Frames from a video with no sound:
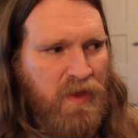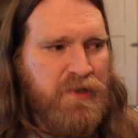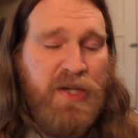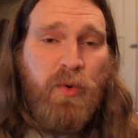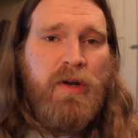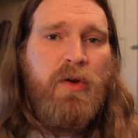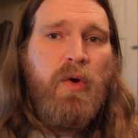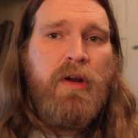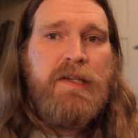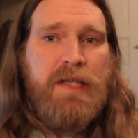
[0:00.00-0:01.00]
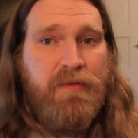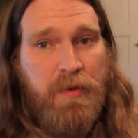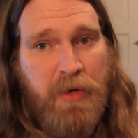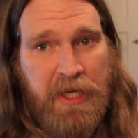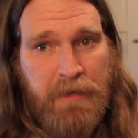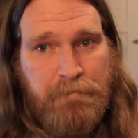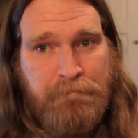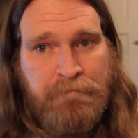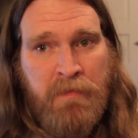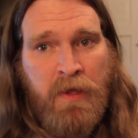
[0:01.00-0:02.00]
say we're going to organize everybody.
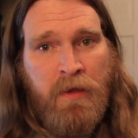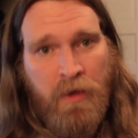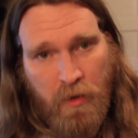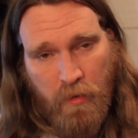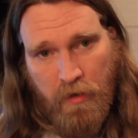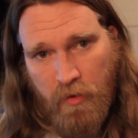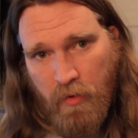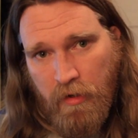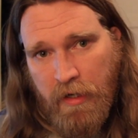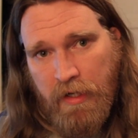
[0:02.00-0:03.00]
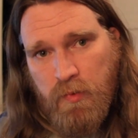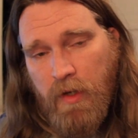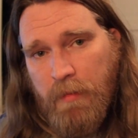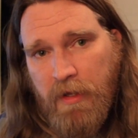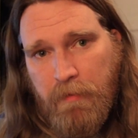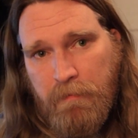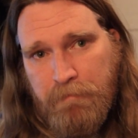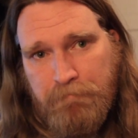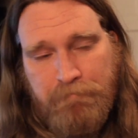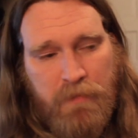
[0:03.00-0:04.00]
We're going to organize women.
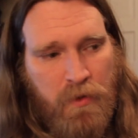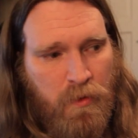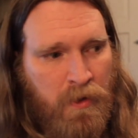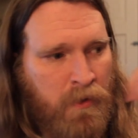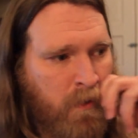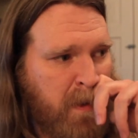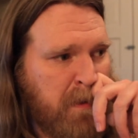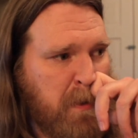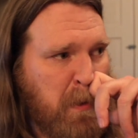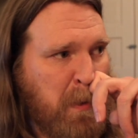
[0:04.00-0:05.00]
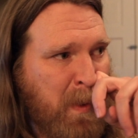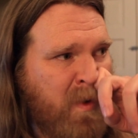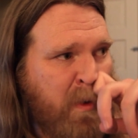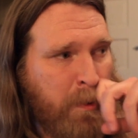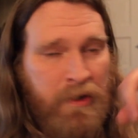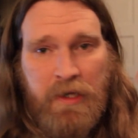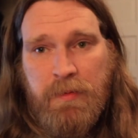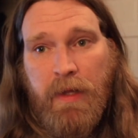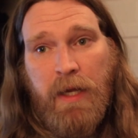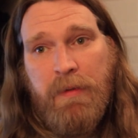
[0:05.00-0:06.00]
We're going to organize
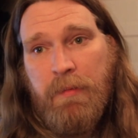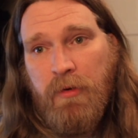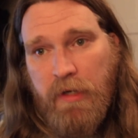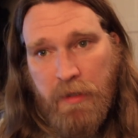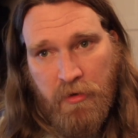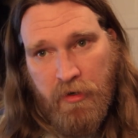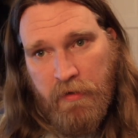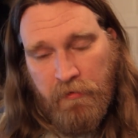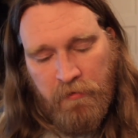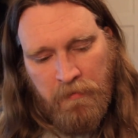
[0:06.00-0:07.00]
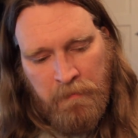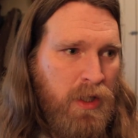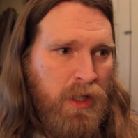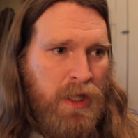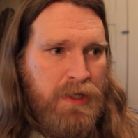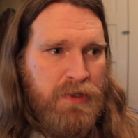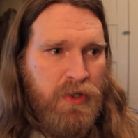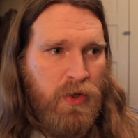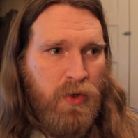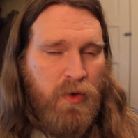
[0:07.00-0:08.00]
Black people and immigrants.
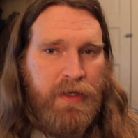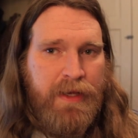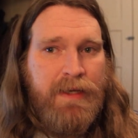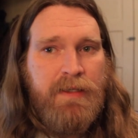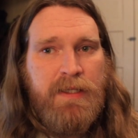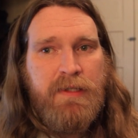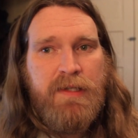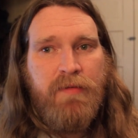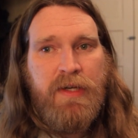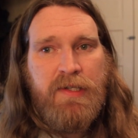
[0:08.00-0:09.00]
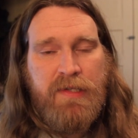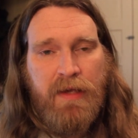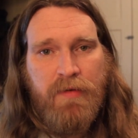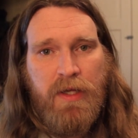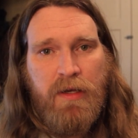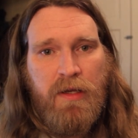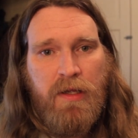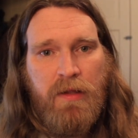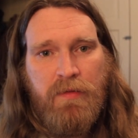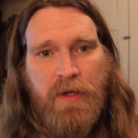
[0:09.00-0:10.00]
So in 1877,
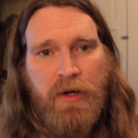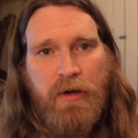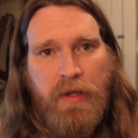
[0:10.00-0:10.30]
there